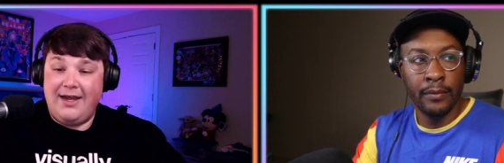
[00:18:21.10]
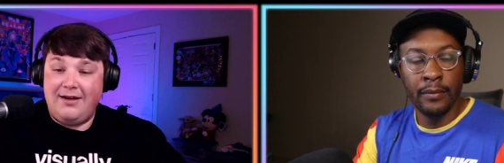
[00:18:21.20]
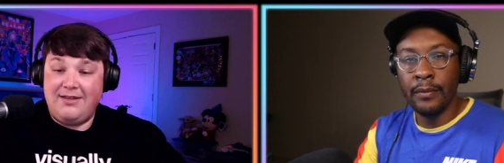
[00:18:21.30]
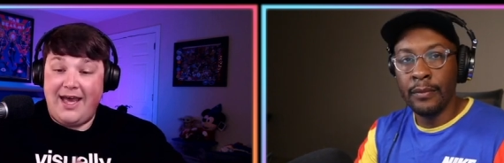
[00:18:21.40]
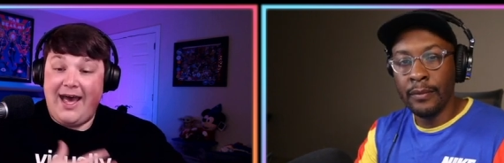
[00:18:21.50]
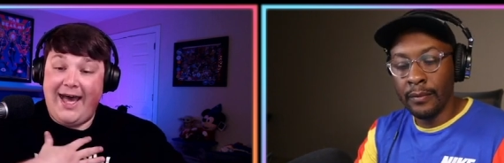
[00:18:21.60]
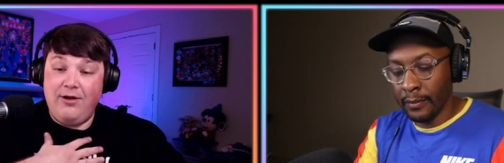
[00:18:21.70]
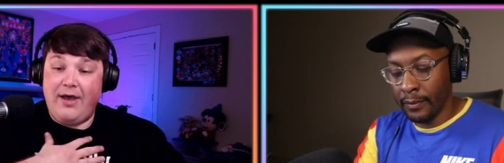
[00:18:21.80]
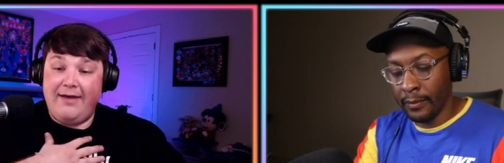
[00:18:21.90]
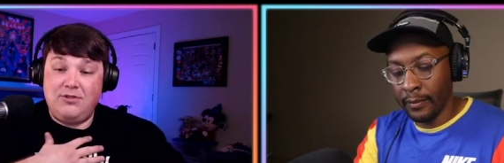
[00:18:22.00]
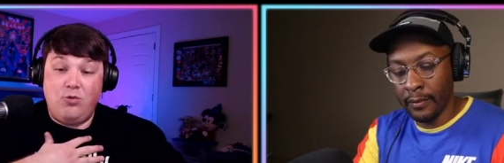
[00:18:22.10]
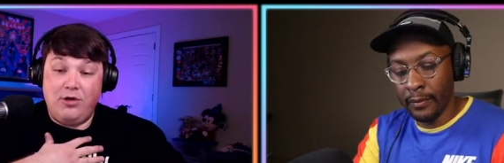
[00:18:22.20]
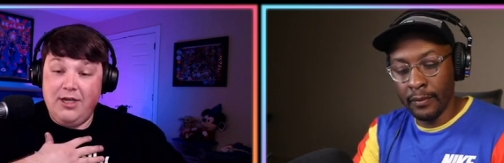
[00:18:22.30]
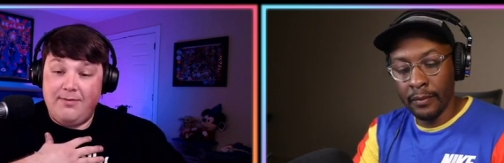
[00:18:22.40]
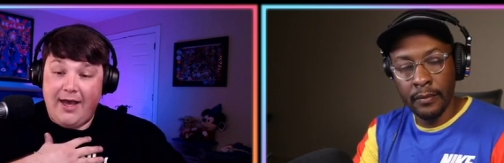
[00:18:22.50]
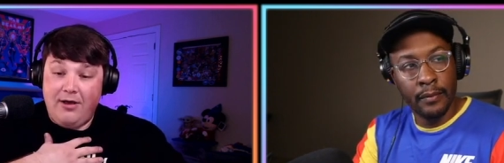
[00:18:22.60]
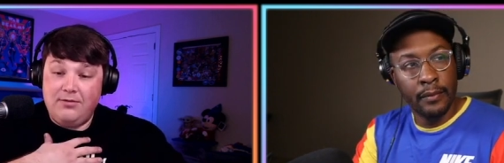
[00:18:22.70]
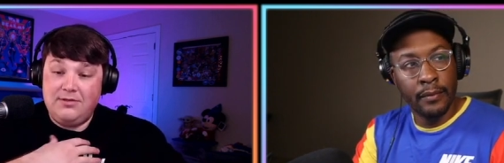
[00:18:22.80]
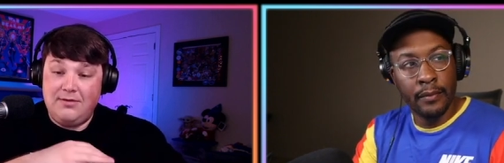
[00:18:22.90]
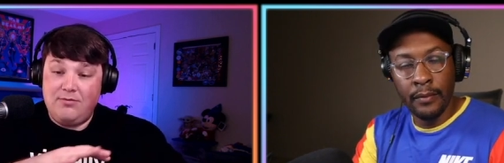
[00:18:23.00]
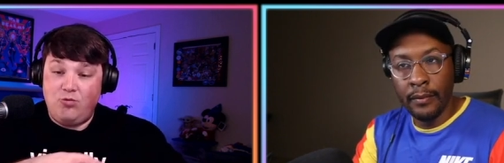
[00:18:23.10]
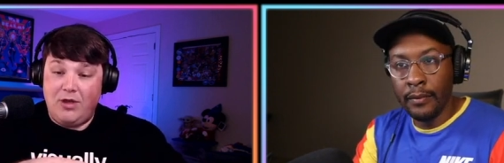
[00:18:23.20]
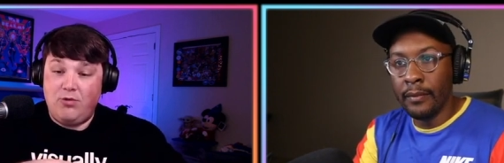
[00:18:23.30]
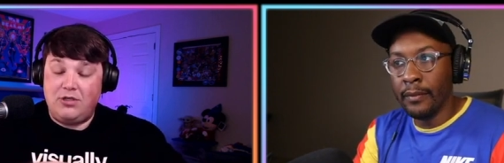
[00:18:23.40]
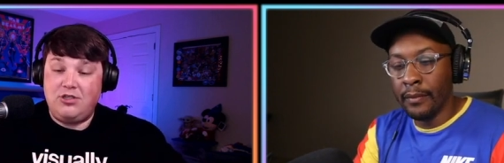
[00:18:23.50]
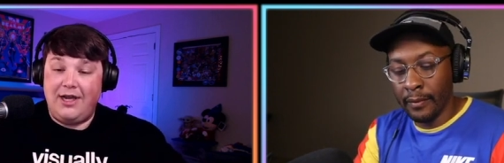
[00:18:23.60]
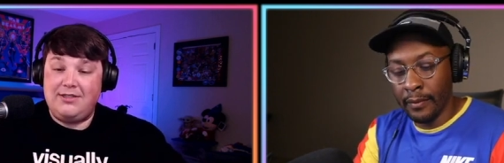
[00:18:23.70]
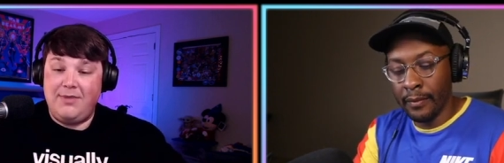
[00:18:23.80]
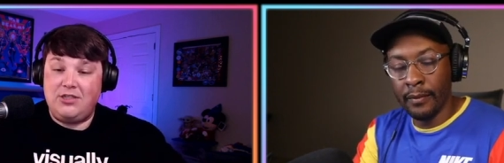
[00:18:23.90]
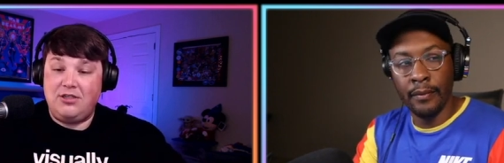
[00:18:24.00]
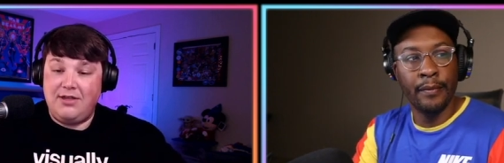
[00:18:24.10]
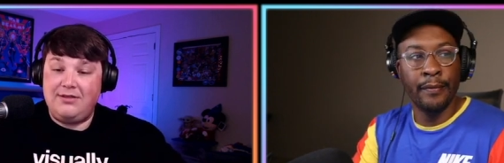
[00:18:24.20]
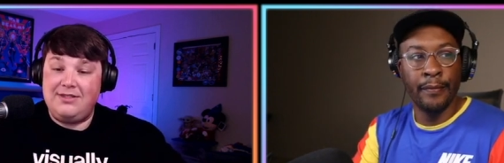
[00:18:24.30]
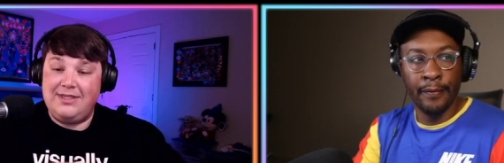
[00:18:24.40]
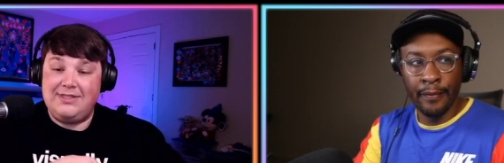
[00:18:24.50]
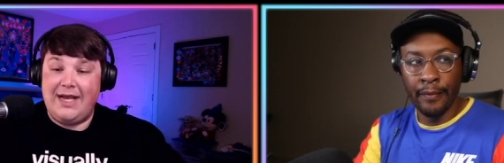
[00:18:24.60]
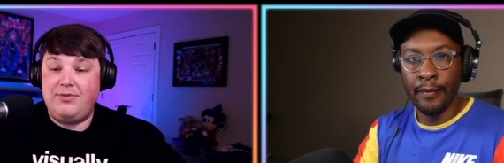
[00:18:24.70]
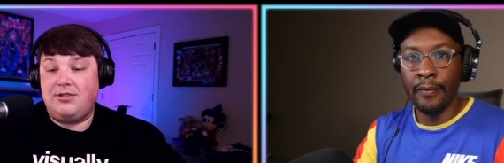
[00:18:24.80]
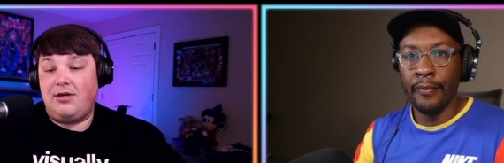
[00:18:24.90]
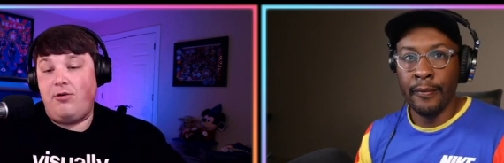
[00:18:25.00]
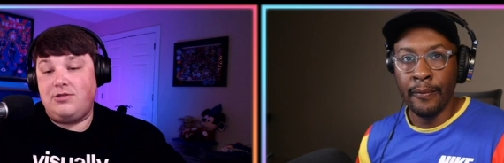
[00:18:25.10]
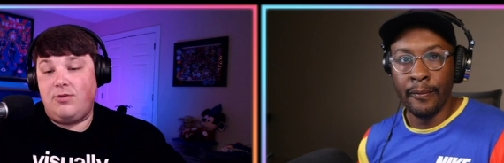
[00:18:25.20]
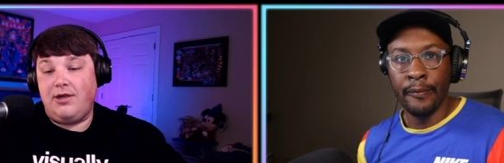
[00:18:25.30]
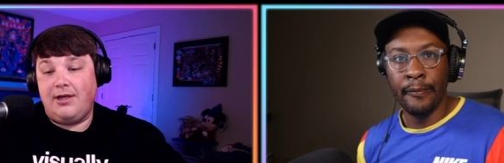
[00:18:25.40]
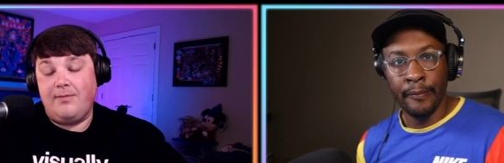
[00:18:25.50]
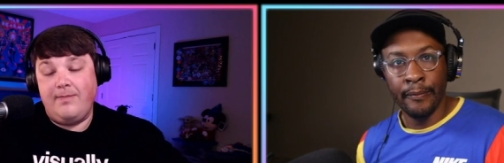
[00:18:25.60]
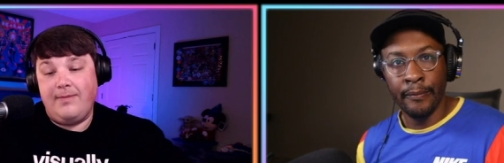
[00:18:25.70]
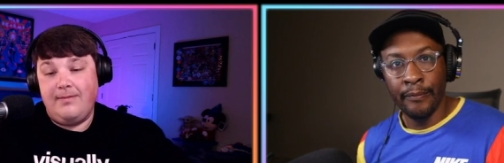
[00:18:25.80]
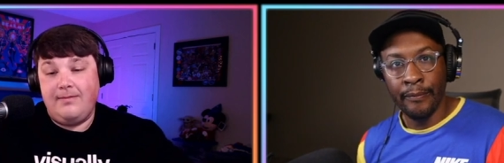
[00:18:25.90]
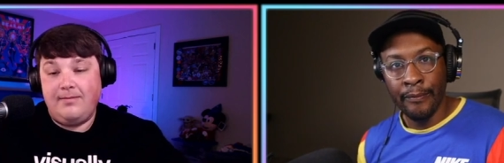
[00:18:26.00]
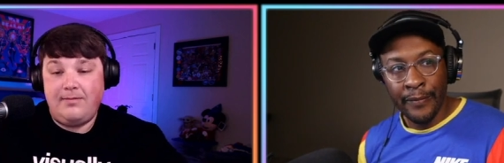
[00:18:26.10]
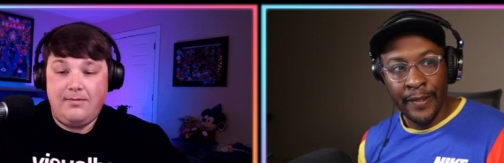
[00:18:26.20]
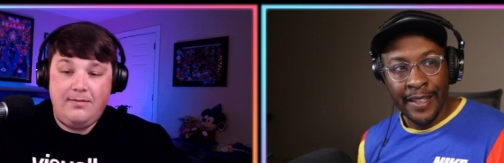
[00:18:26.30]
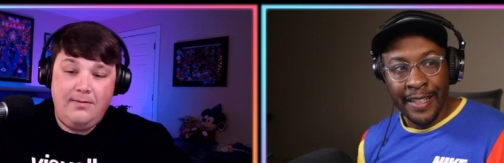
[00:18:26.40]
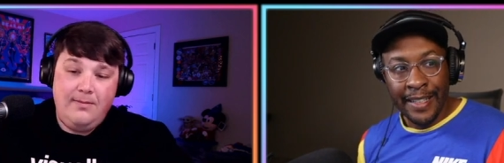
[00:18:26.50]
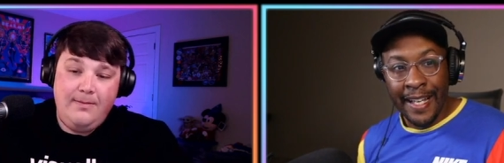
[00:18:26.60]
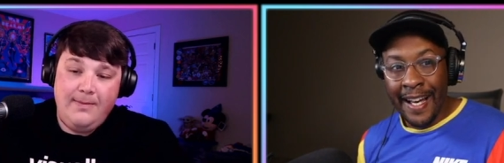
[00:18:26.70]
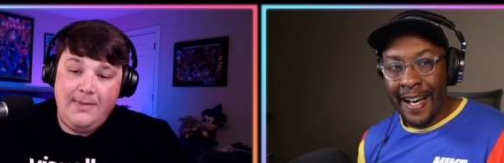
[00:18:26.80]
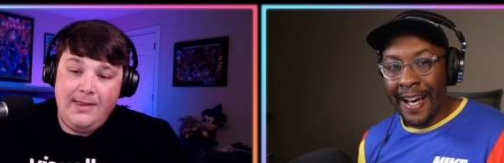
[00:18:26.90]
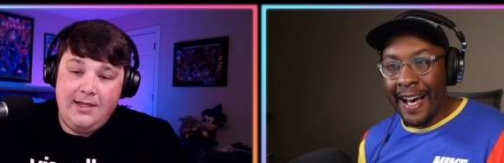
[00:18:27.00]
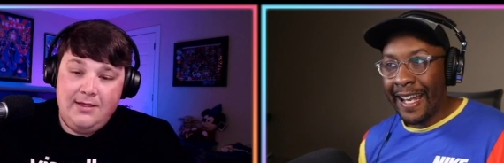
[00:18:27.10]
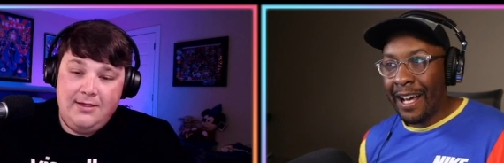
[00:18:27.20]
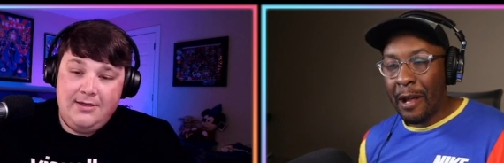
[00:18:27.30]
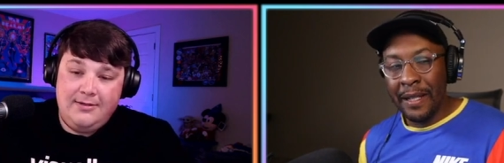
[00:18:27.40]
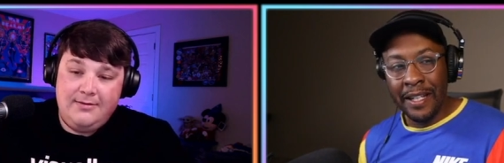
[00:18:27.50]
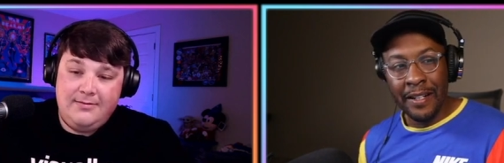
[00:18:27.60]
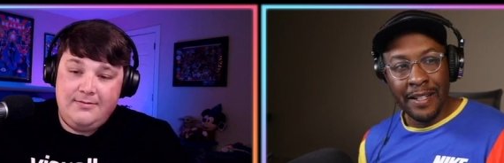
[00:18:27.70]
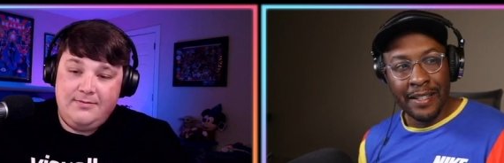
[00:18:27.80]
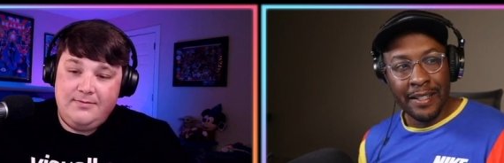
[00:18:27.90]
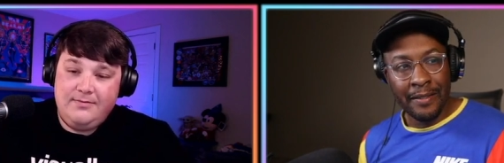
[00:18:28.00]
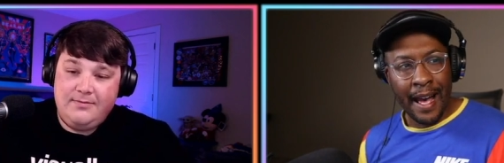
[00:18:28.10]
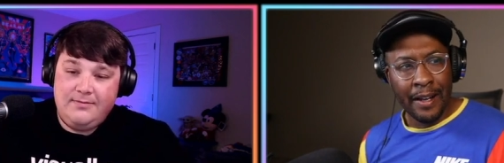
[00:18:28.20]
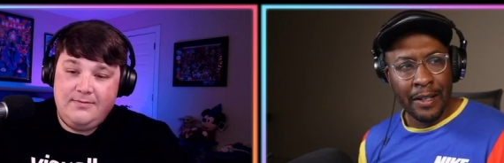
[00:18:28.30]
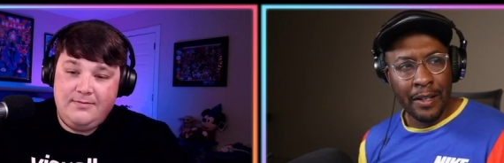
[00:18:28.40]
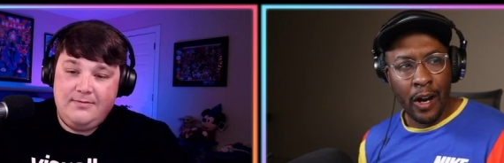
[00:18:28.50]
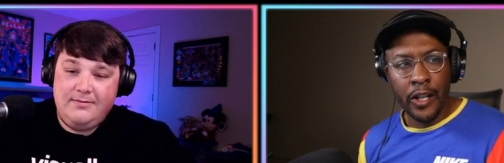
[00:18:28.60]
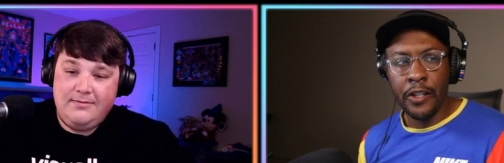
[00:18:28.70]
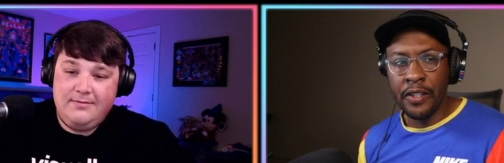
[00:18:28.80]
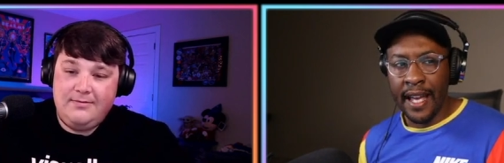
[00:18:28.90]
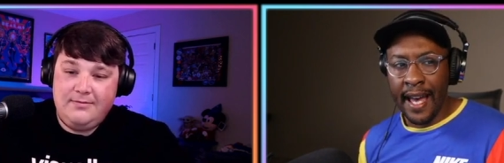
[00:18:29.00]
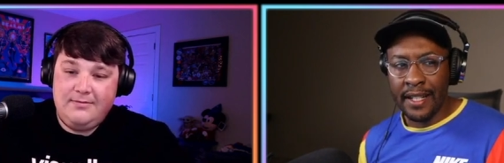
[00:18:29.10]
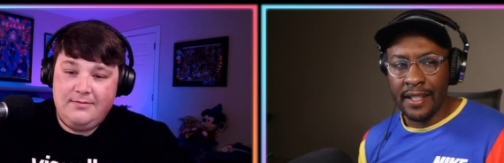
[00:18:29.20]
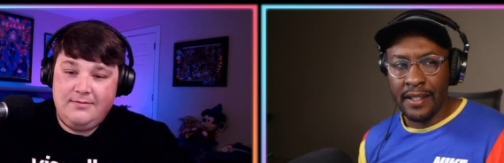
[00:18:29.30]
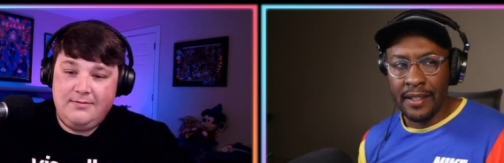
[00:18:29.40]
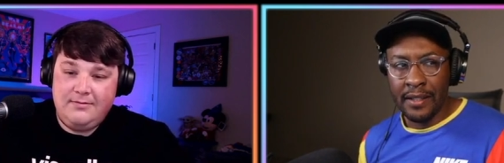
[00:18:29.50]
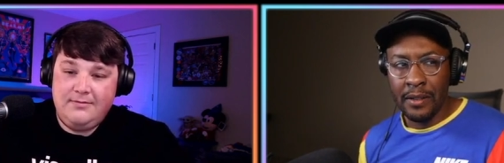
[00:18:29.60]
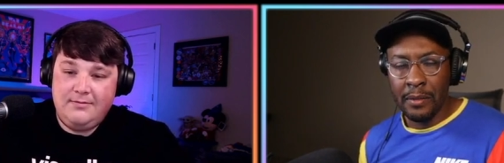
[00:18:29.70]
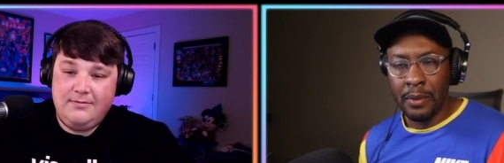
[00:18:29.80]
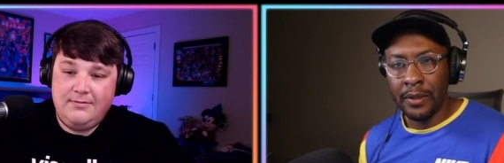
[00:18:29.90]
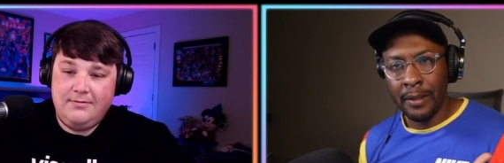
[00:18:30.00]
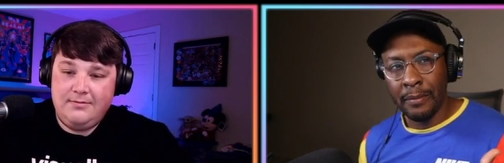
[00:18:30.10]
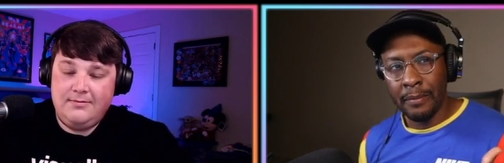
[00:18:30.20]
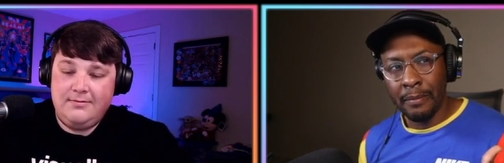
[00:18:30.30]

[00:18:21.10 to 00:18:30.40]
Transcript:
Speaker 1: layer that I don't have to worry about when we're trying to make sure that these examples are always working.
Speaker 2: Yeah, I'd, I'd be curious of how you are using actions to pull in